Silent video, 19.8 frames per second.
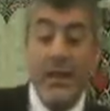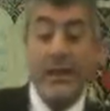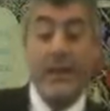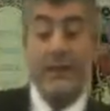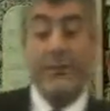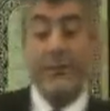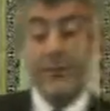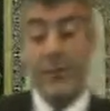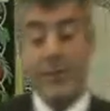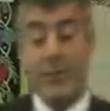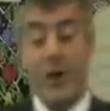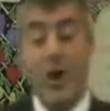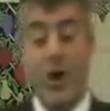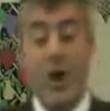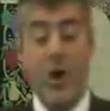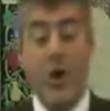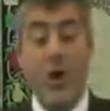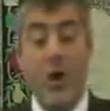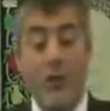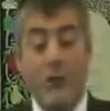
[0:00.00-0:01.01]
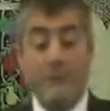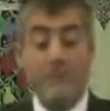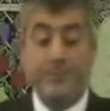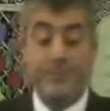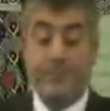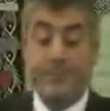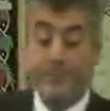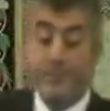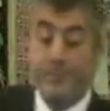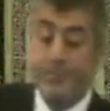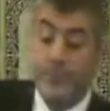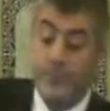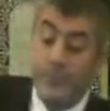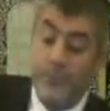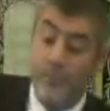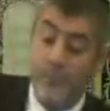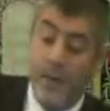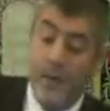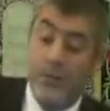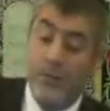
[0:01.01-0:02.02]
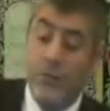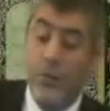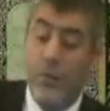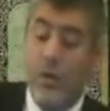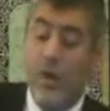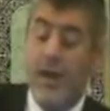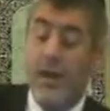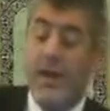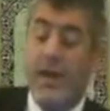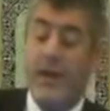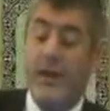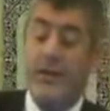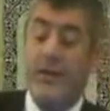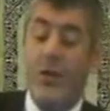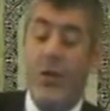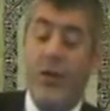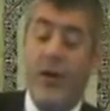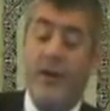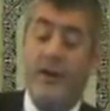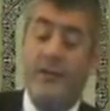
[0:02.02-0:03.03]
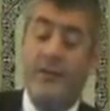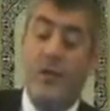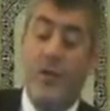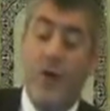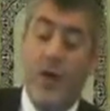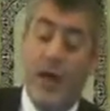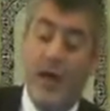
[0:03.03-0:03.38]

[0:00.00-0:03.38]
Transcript: And if you go to an ignorant